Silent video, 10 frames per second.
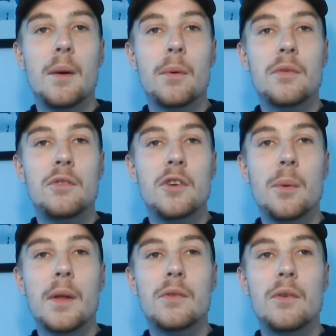I wasn't
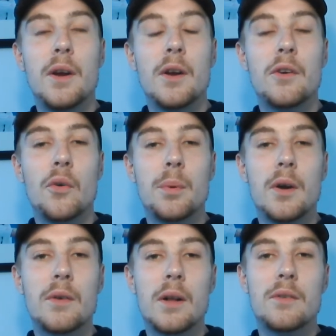sure whether Serena could win
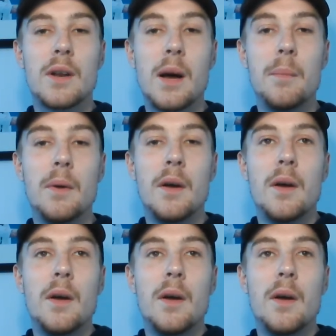a Grand Slam,